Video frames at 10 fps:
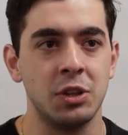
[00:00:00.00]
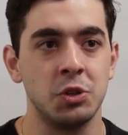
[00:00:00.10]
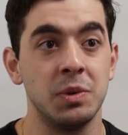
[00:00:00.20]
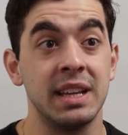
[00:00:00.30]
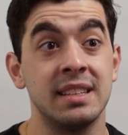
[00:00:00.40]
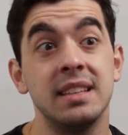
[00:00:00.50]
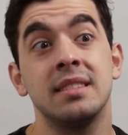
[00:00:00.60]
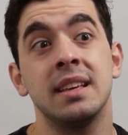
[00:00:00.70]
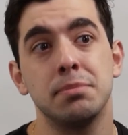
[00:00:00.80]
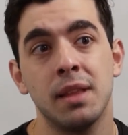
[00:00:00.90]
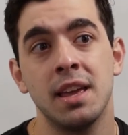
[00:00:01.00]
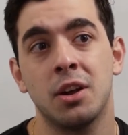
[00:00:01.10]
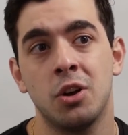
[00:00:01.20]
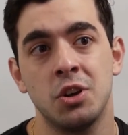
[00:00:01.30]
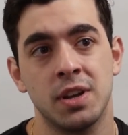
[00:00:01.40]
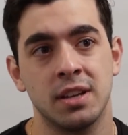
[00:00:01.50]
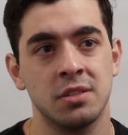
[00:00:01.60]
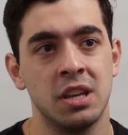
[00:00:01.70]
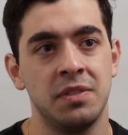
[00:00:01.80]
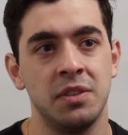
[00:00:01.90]
to existing player
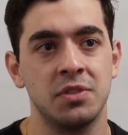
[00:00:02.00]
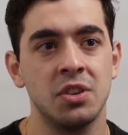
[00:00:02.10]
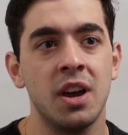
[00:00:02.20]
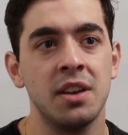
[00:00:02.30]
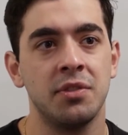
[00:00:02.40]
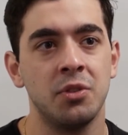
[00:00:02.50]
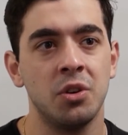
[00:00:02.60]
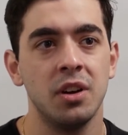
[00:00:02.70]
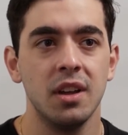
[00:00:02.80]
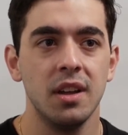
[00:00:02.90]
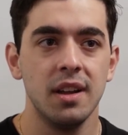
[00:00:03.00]
contracts, so if you've signed for